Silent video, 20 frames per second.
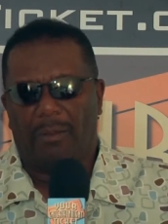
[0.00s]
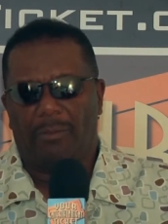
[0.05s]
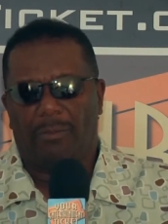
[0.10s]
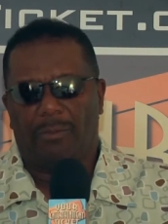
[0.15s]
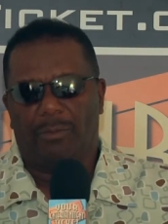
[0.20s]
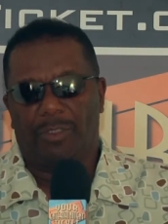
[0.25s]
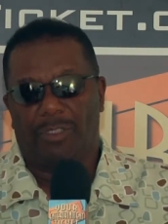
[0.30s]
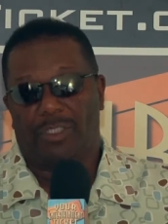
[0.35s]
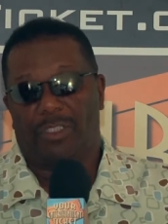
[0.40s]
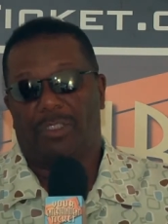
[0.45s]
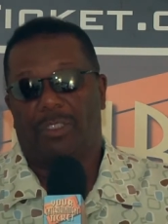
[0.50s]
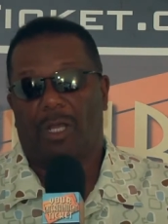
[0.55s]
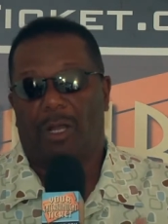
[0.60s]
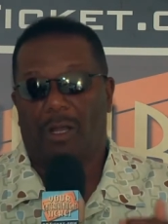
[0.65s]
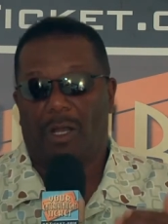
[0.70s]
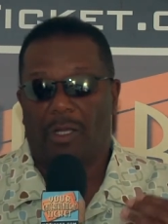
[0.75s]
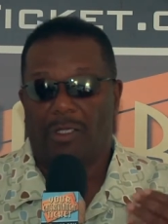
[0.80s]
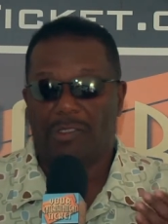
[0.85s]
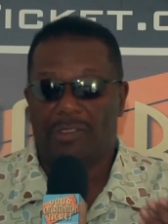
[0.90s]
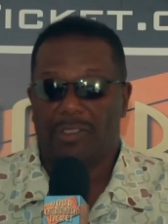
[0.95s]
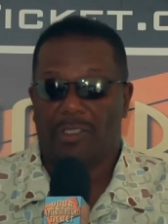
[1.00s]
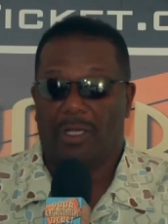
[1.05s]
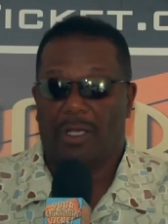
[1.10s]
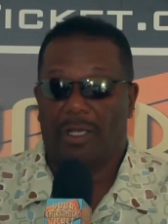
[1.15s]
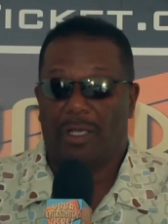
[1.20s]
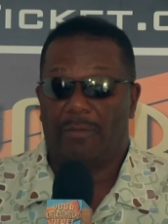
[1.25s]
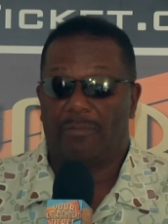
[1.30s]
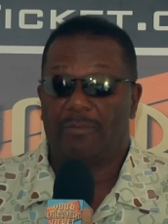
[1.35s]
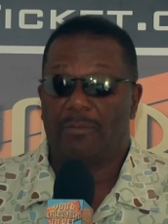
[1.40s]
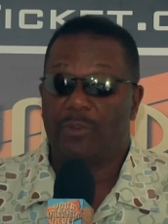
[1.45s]
which stars
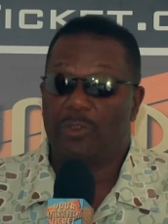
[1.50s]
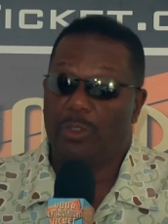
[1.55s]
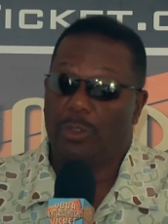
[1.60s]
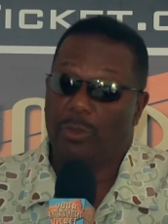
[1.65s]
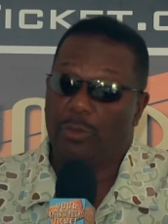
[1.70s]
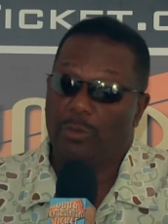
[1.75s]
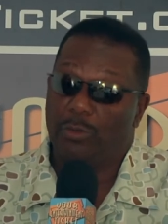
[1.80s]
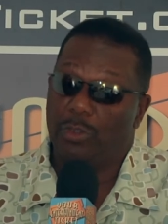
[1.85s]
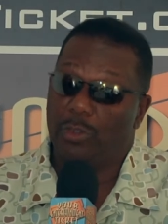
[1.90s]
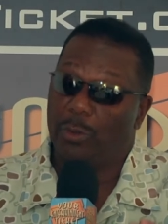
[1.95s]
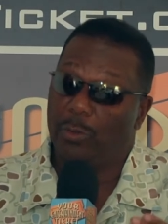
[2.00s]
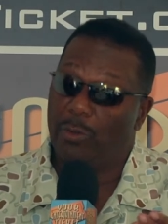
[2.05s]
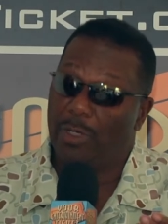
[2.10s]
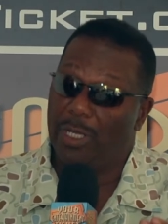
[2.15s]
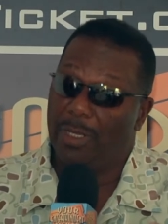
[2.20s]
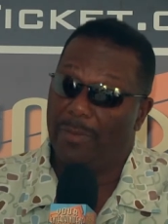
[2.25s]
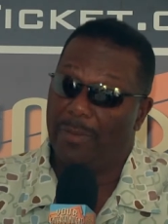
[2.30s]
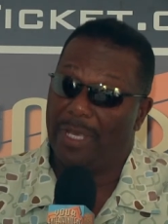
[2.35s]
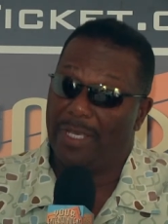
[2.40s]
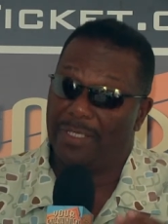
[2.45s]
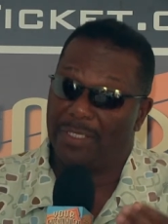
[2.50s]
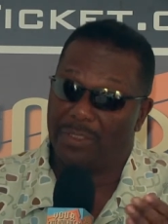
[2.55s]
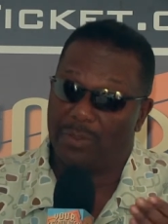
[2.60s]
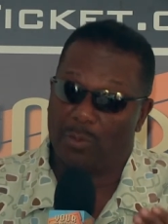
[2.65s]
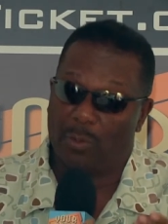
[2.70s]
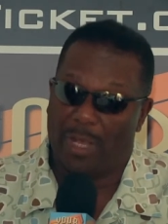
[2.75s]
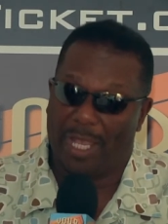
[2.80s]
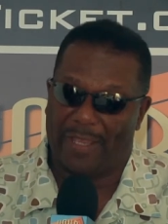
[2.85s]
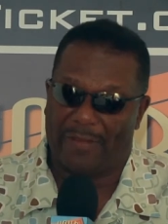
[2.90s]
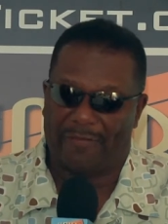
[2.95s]
June Squibb as his
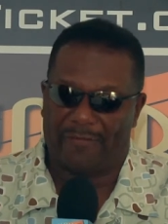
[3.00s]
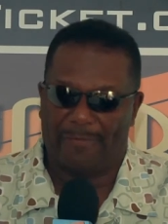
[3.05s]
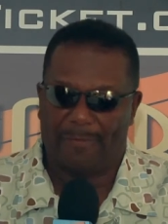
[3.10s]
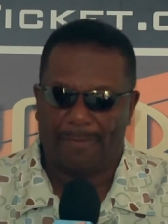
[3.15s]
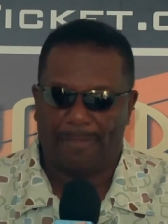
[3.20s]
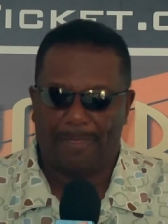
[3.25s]
wife.